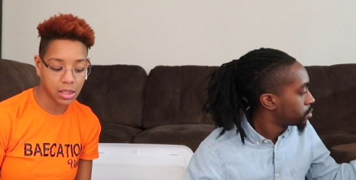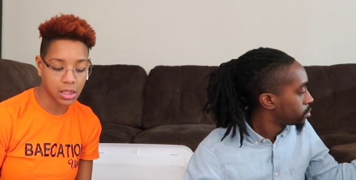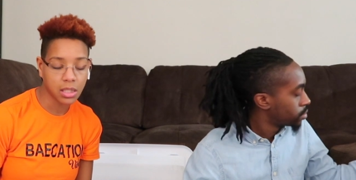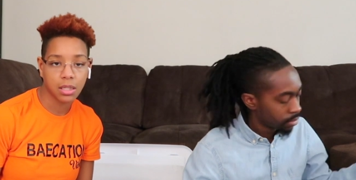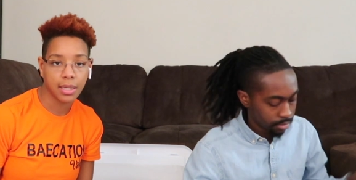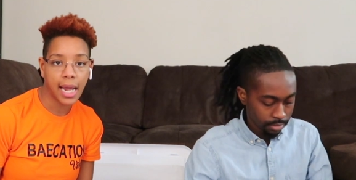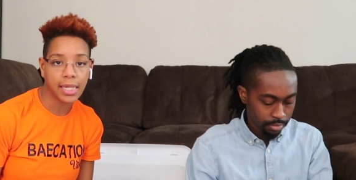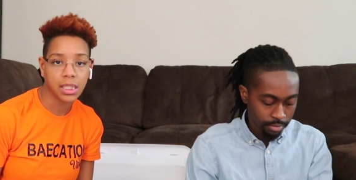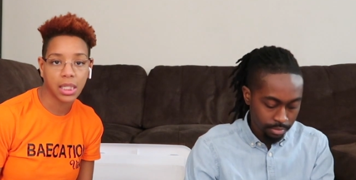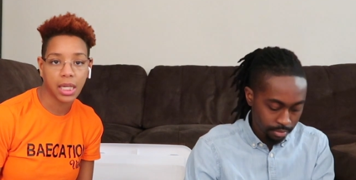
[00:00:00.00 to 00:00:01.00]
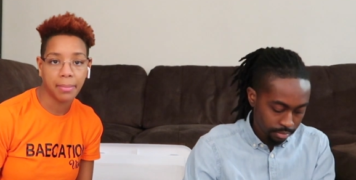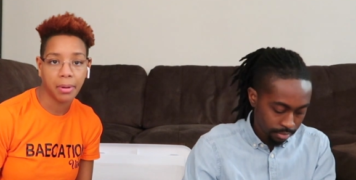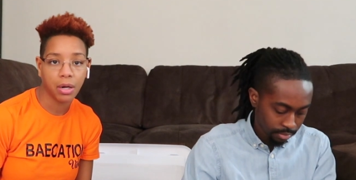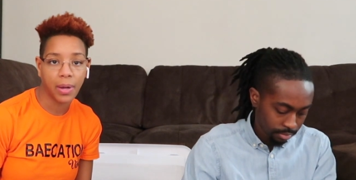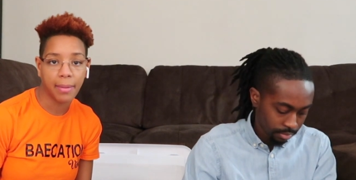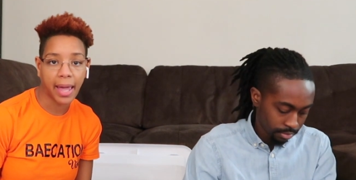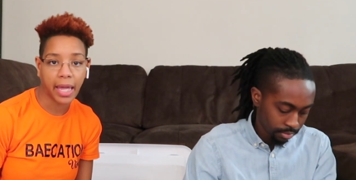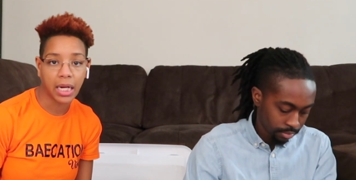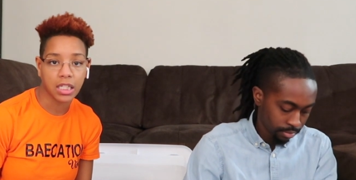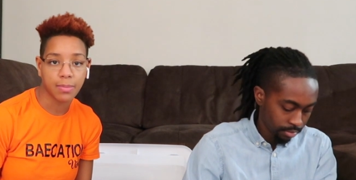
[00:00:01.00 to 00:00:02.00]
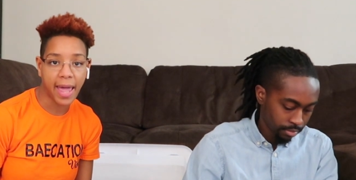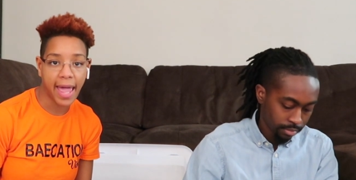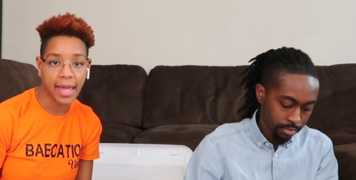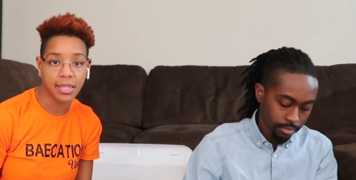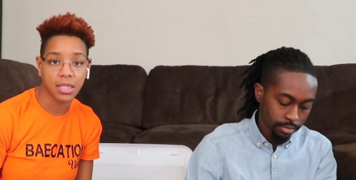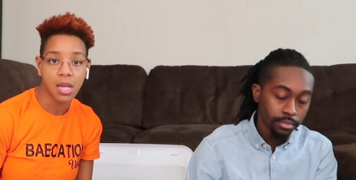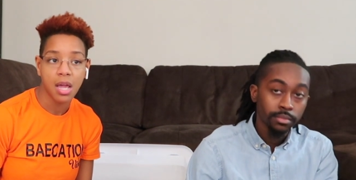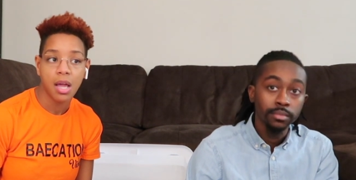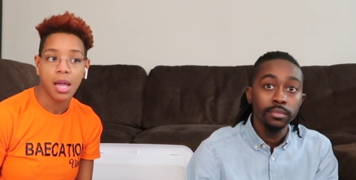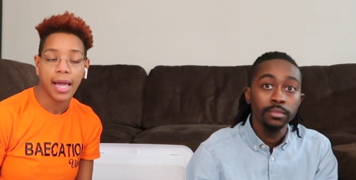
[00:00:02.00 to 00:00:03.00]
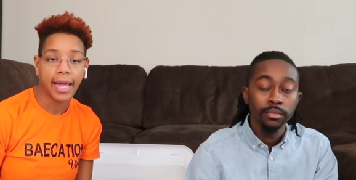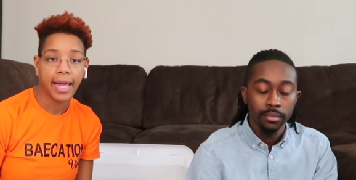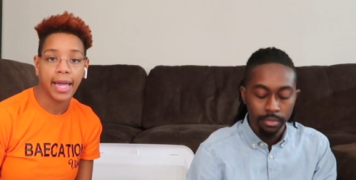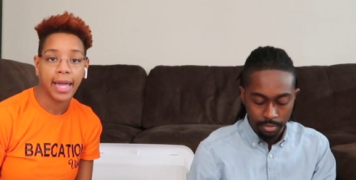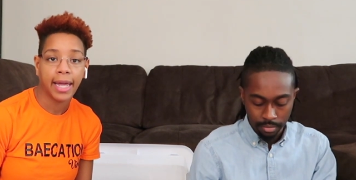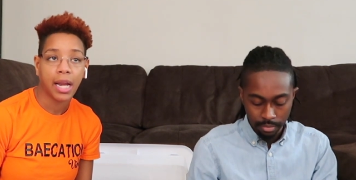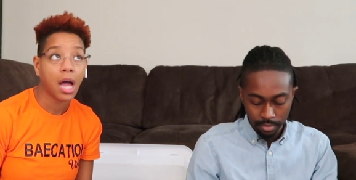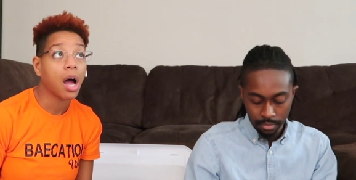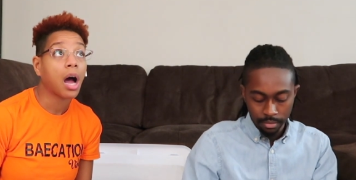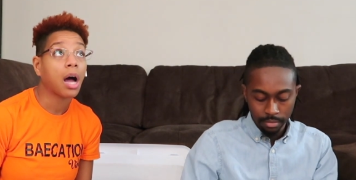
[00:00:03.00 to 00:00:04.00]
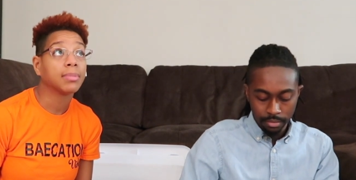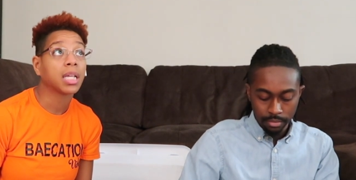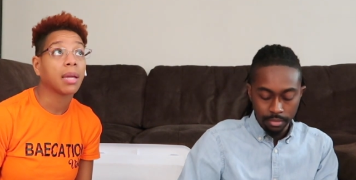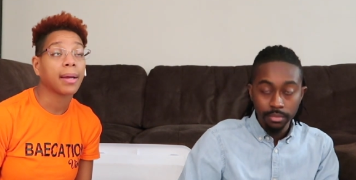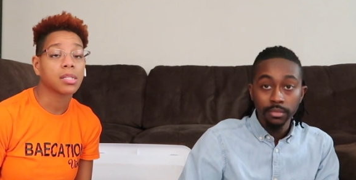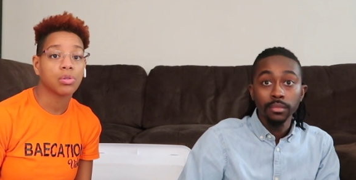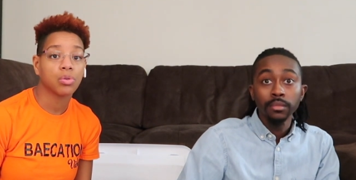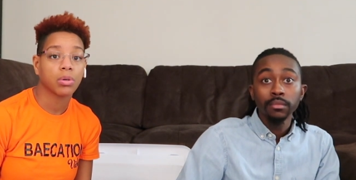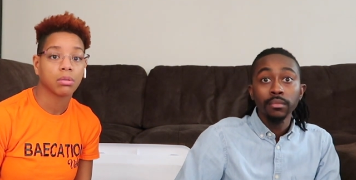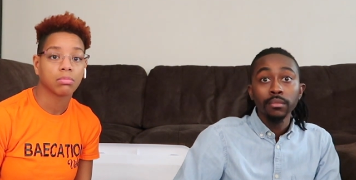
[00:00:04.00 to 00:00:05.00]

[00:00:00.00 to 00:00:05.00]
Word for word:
Speaker 1: just nicely get put away back in its bag and i'm gonna take it back to the store